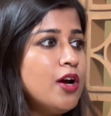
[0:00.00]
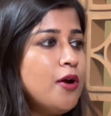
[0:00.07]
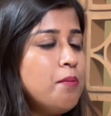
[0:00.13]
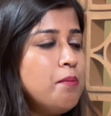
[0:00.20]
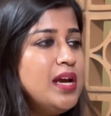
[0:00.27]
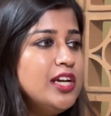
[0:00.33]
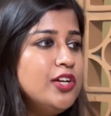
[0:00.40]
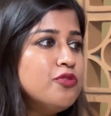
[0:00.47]

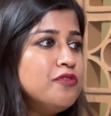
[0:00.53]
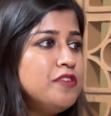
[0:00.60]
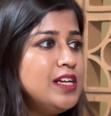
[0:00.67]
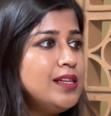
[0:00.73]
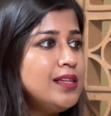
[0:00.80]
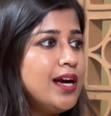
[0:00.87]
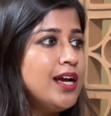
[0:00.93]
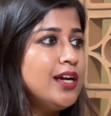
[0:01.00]
made you
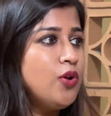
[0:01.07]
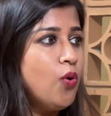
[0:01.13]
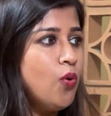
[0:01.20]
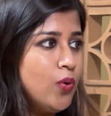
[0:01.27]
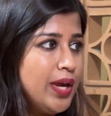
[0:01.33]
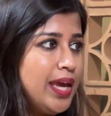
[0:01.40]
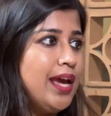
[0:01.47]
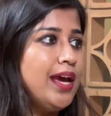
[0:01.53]
feel that,
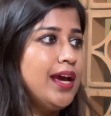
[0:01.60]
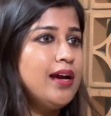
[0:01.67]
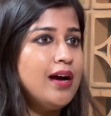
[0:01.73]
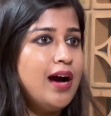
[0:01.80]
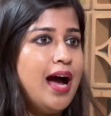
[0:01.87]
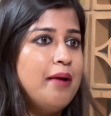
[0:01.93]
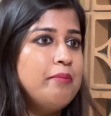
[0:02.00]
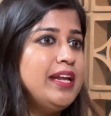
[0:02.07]
okay,
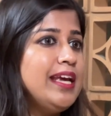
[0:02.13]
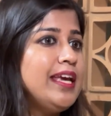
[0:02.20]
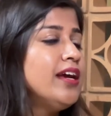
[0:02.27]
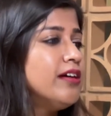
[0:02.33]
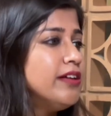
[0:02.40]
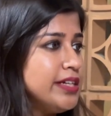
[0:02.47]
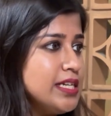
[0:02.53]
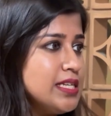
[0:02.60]
I'm taking
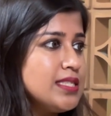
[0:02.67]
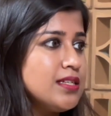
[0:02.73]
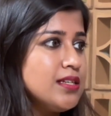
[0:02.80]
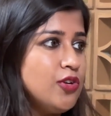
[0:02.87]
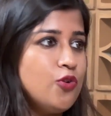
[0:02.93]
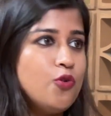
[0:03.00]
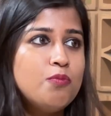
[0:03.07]
a risk,